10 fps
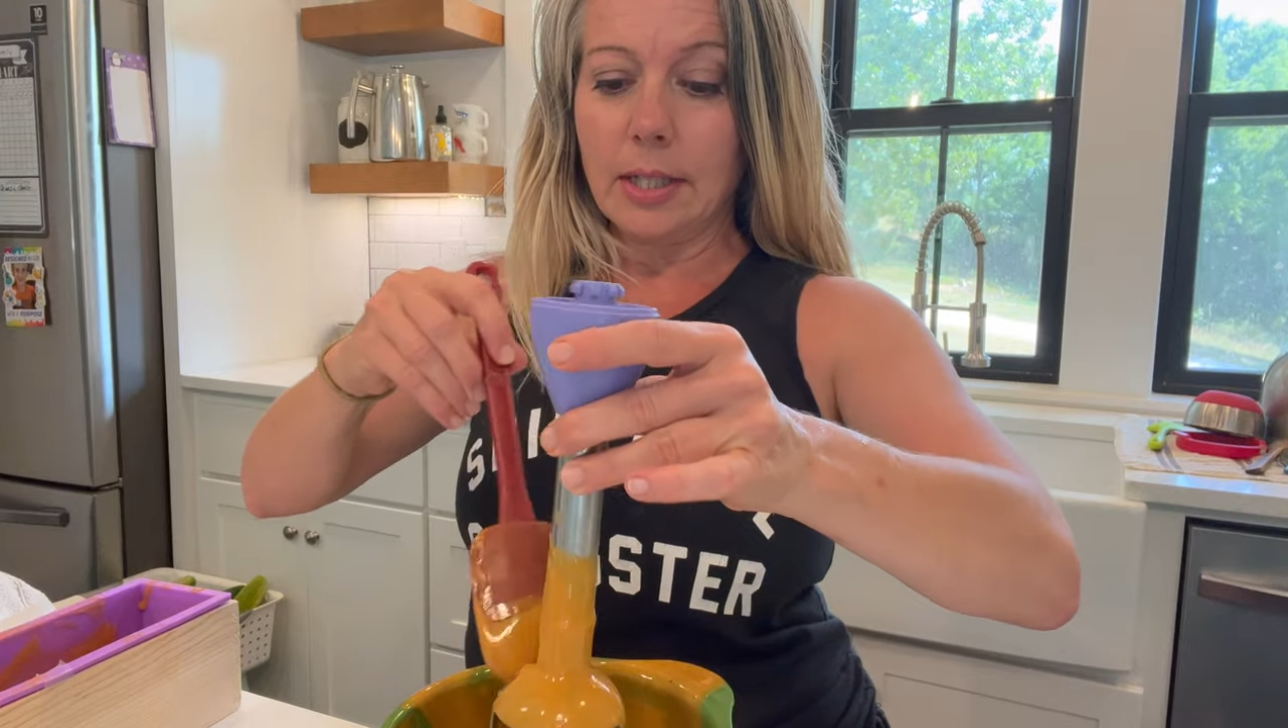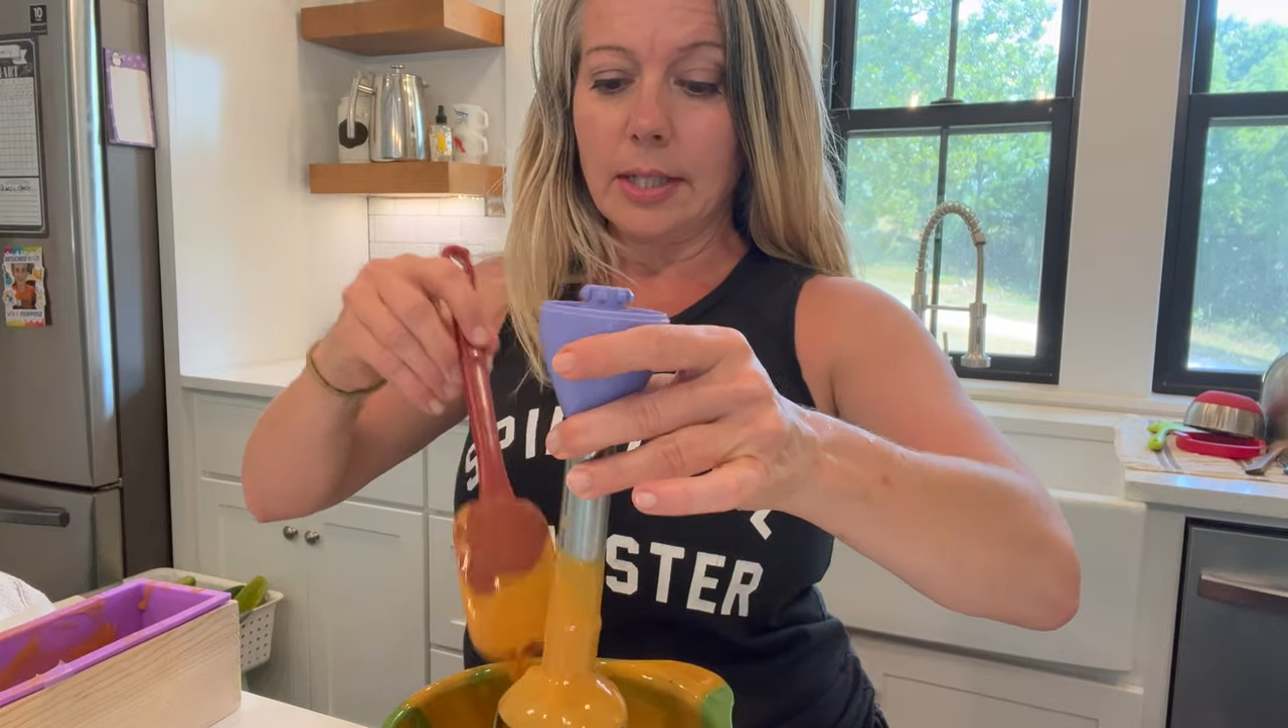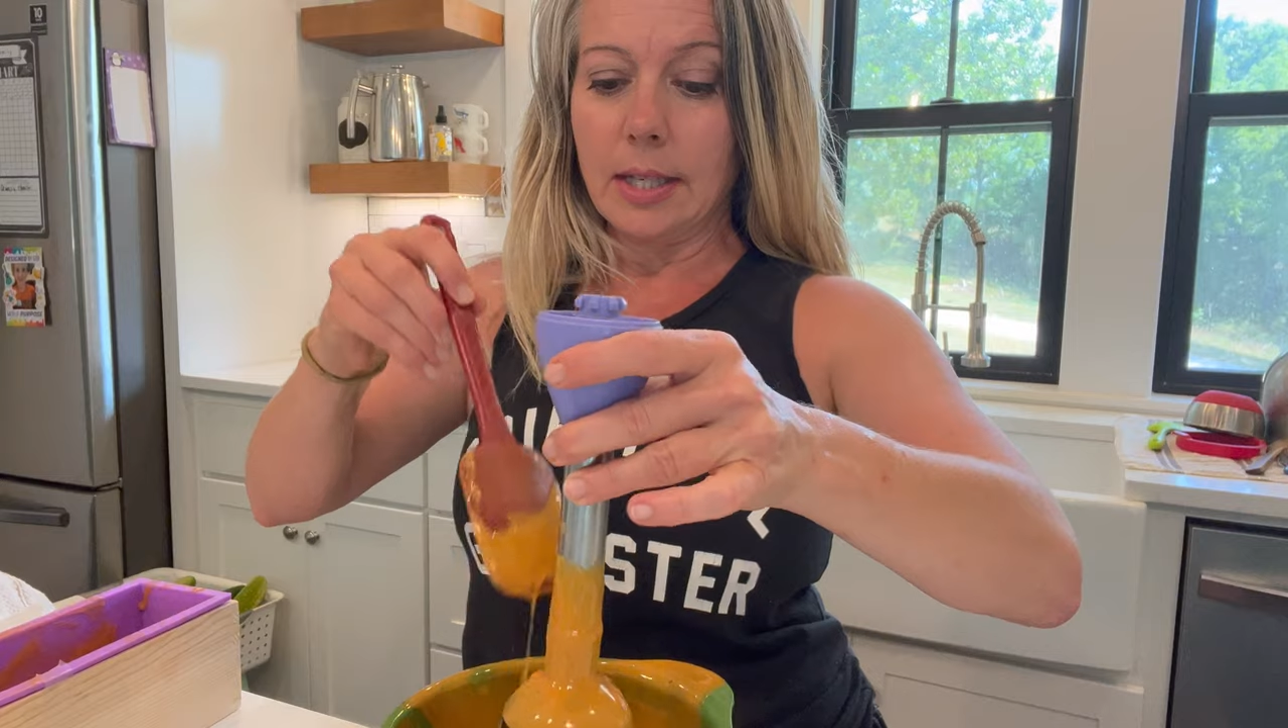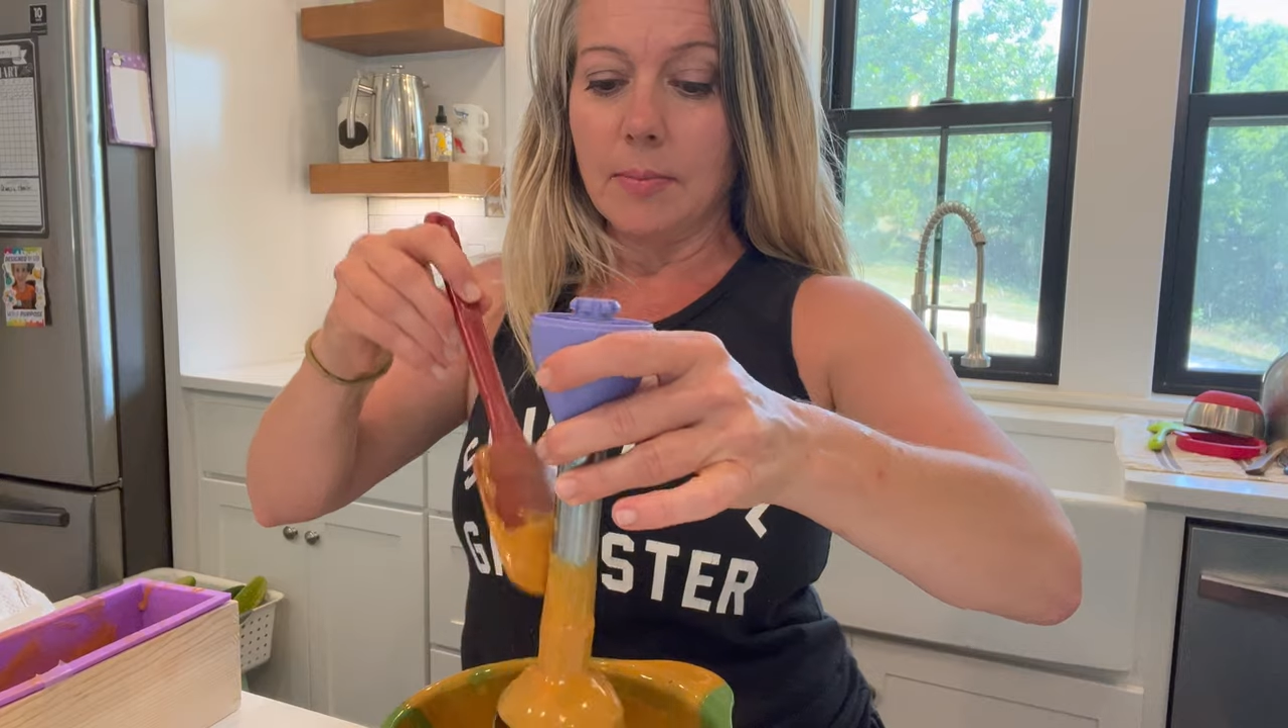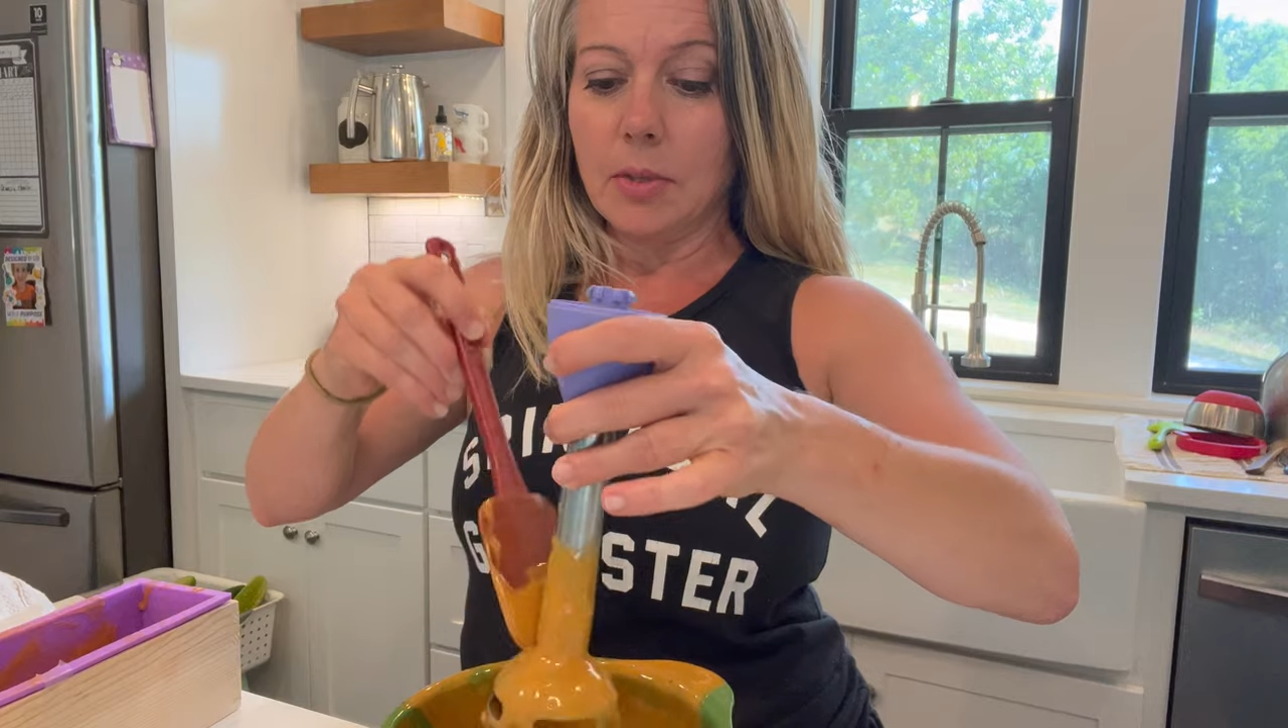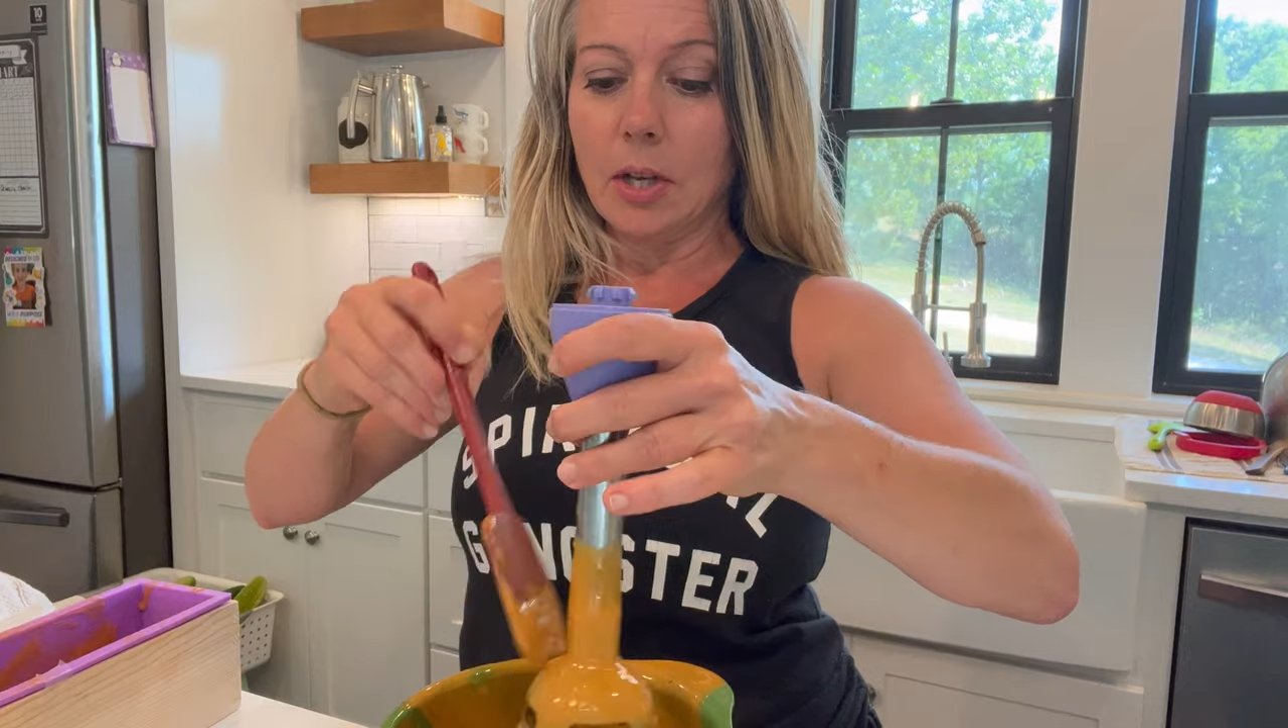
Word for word: seems